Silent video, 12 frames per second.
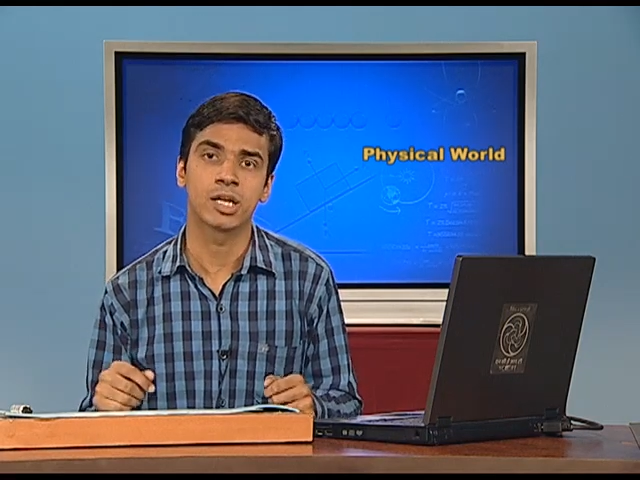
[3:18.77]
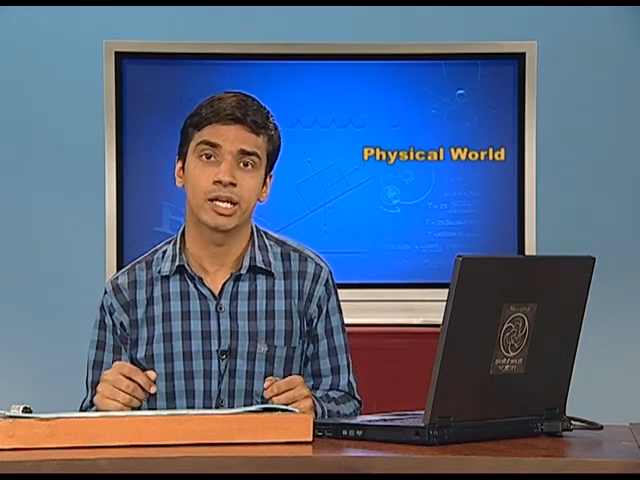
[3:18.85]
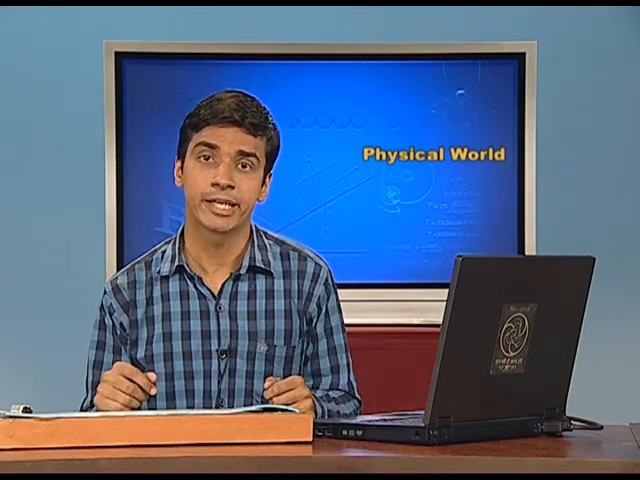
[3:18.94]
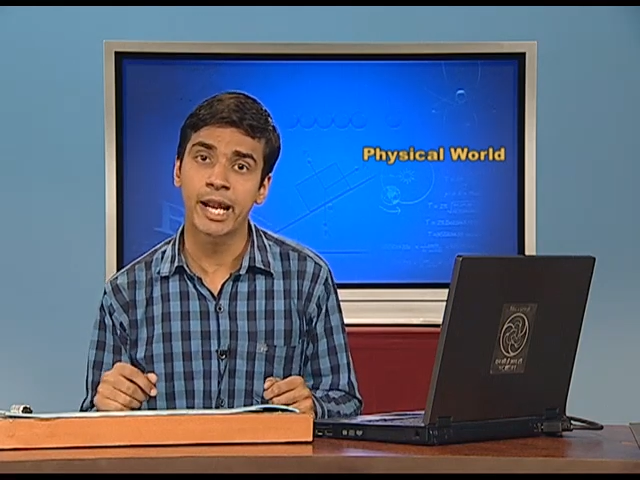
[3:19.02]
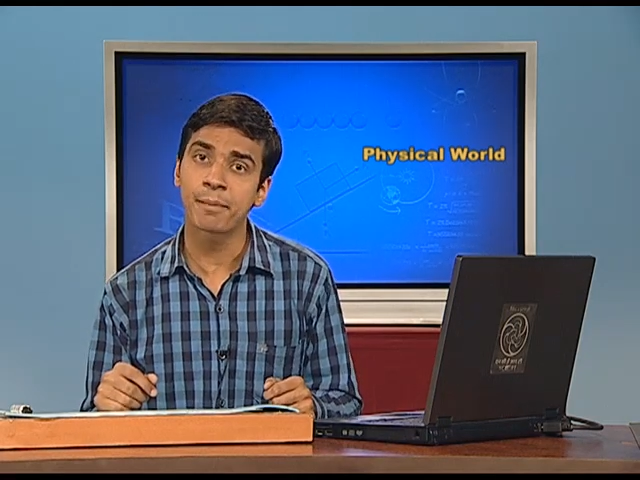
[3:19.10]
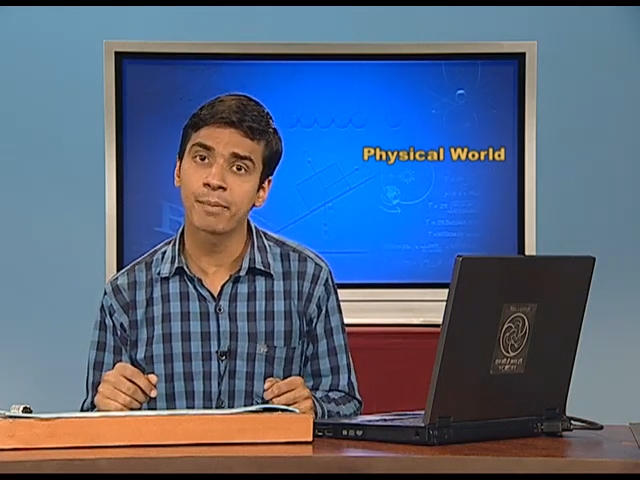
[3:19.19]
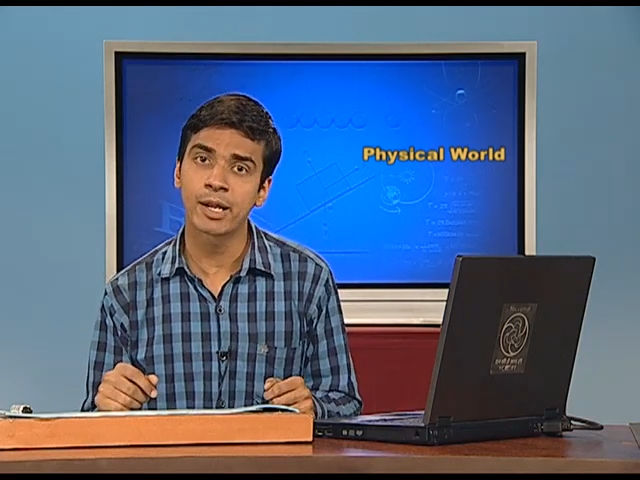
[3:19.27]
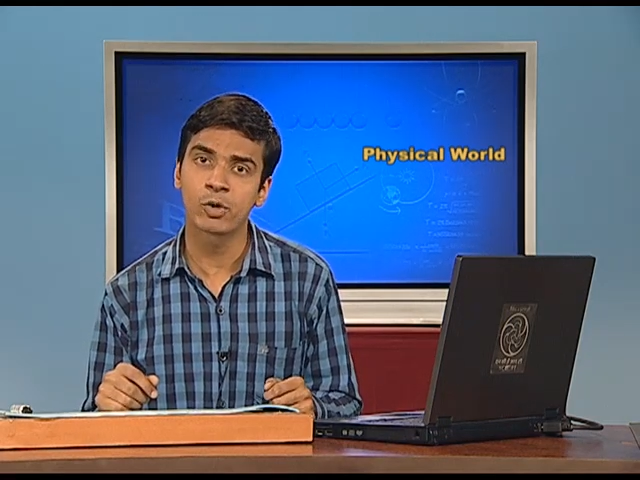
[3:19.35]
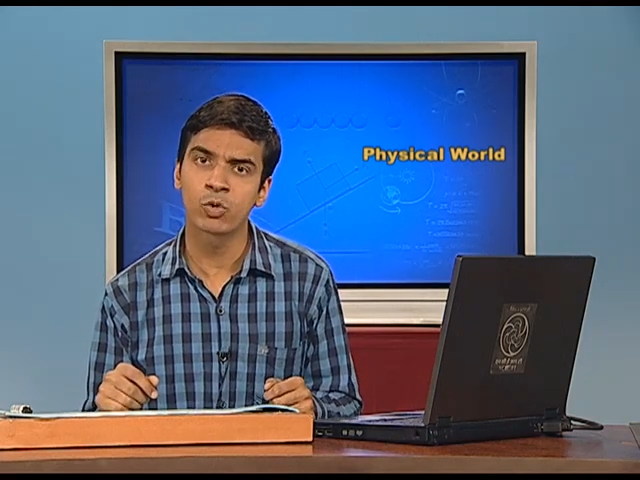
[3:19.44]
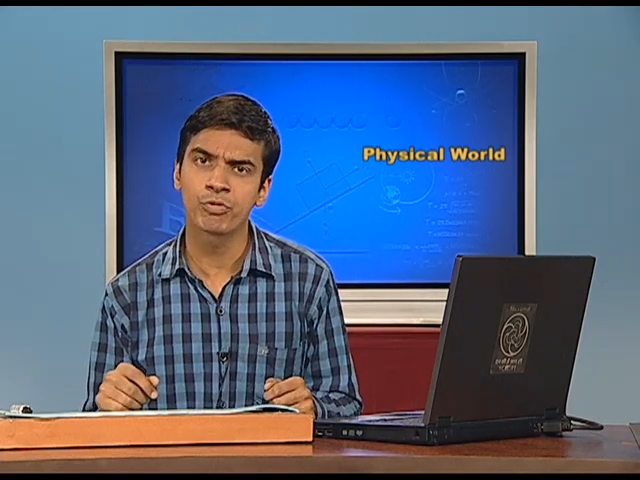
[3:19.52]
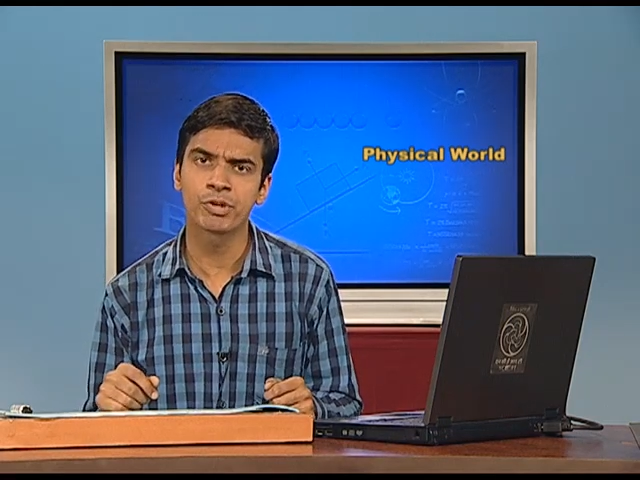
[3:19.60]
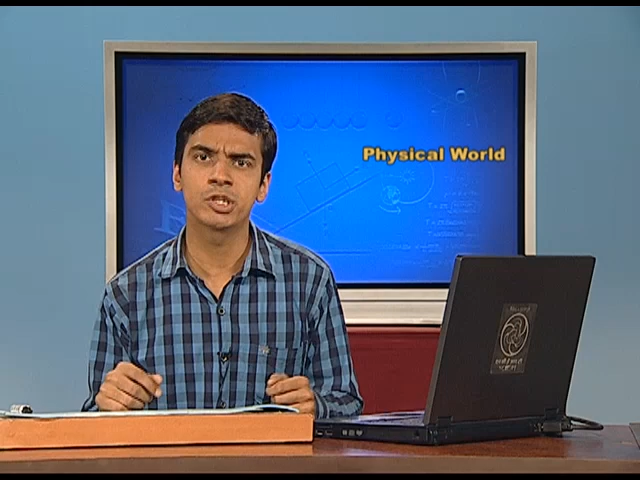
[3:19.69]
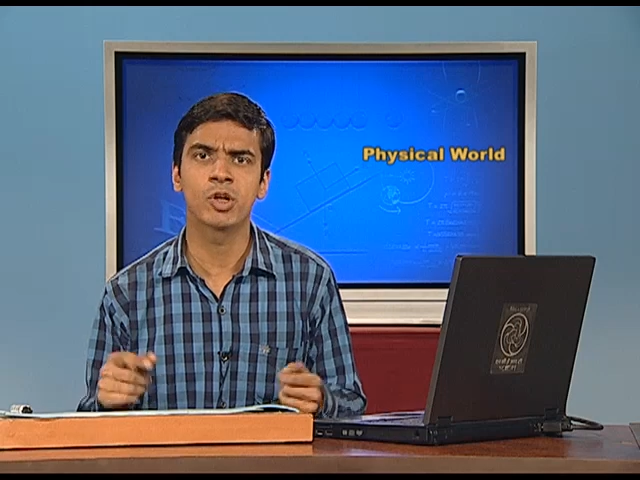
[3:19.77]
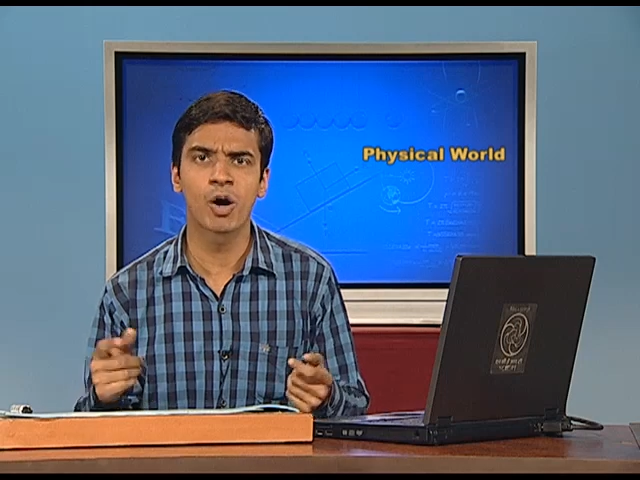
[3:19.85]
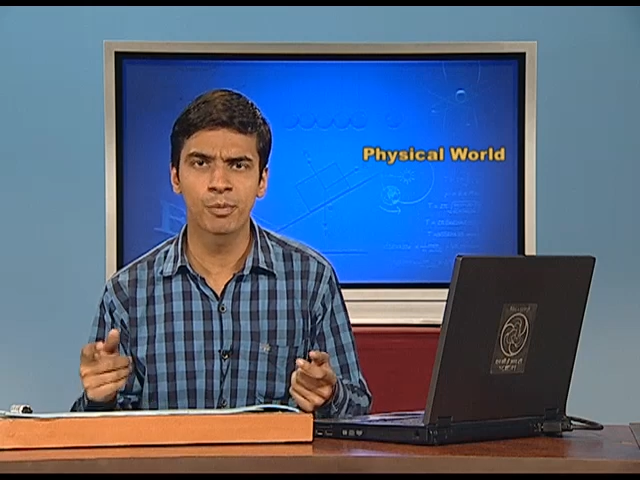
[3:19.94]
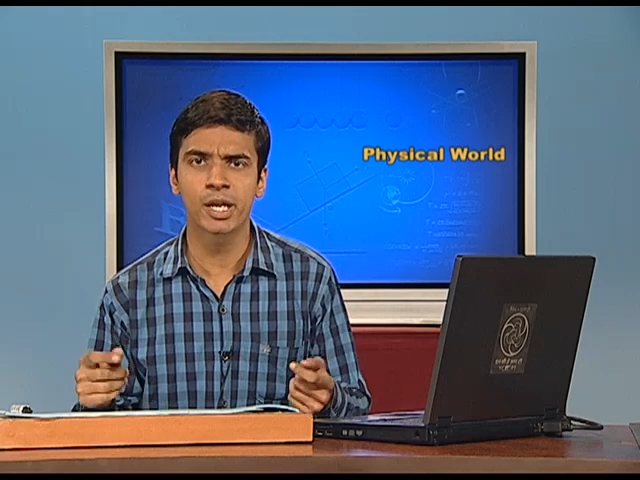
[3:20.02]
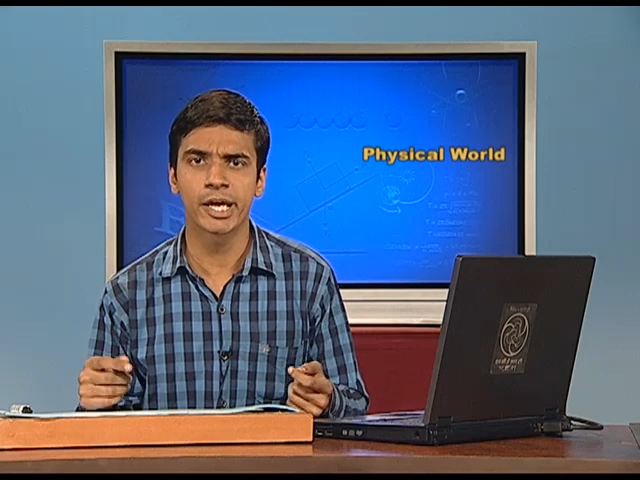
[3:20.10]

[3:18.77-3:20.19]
that balloon with normal